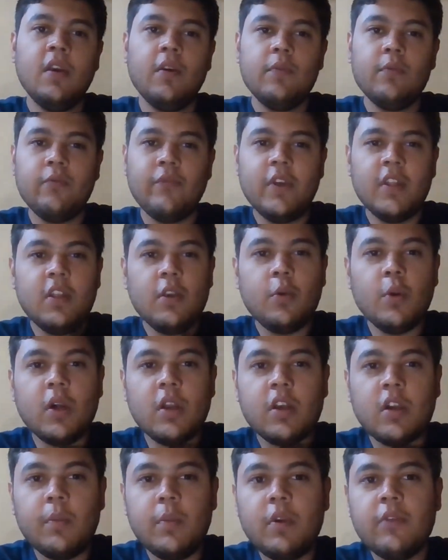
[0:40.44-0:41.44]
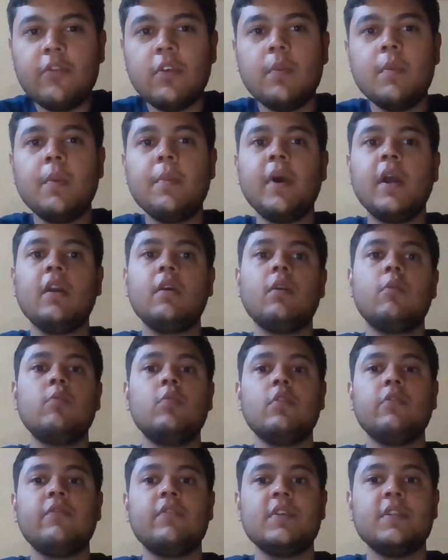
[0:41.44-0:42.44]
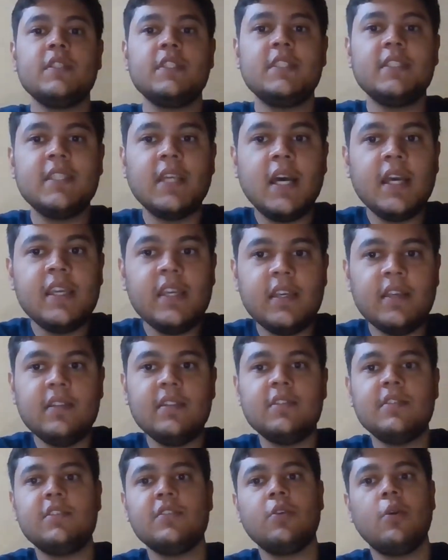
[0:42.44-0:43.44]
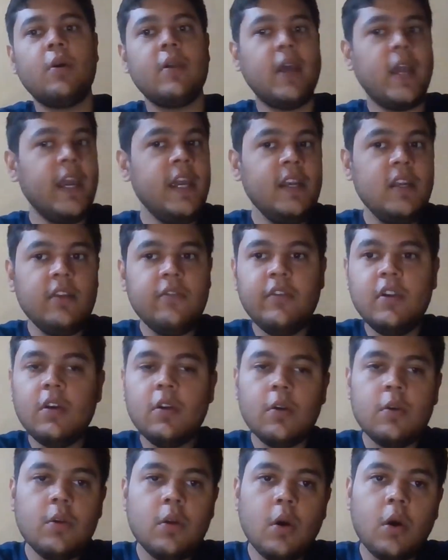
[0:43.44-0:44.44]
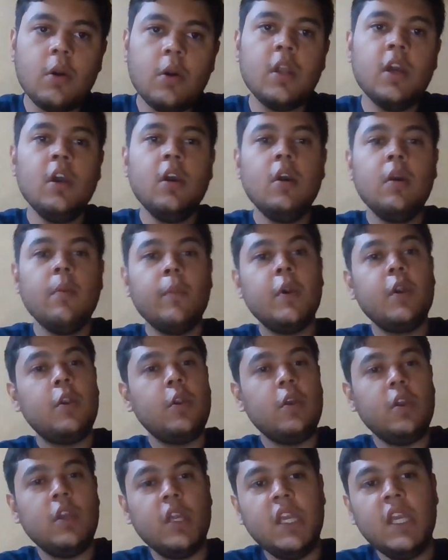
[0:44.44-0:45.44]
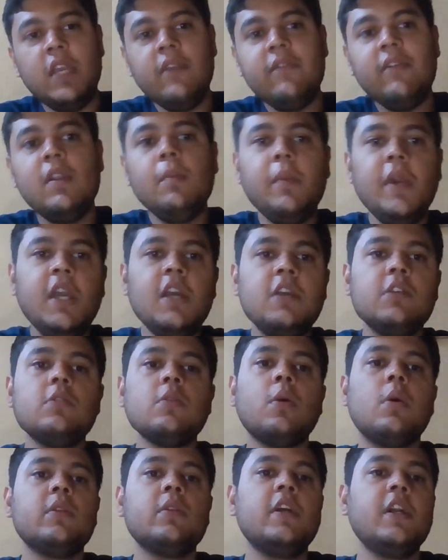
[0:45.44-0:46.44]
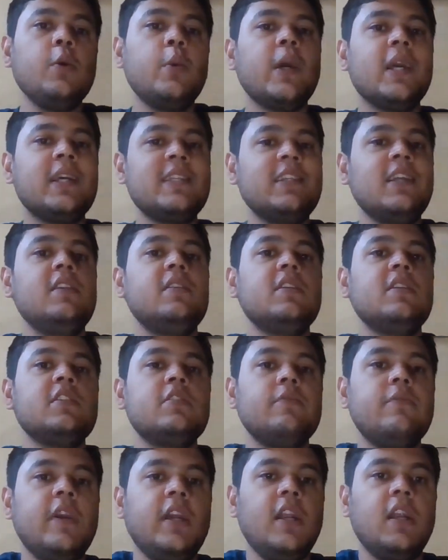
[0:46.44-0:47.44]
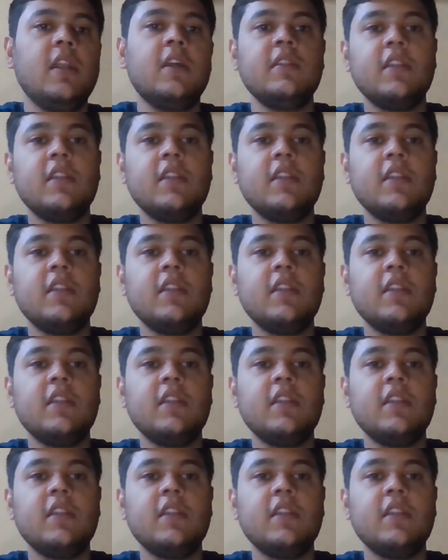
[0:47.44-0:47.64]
whether you are coming from a background of a science or IIT field or not, but he will make sure that you excel in this field.